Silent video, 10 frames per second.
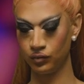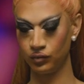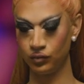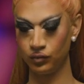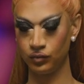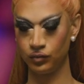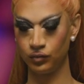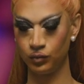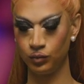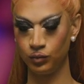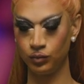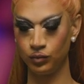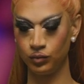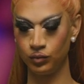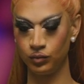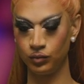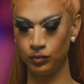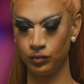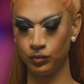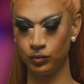
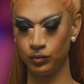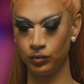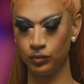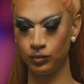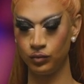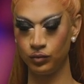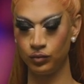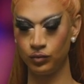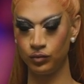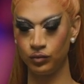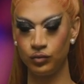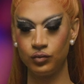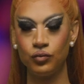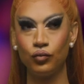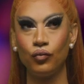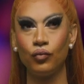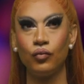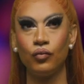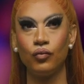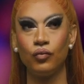[no speech]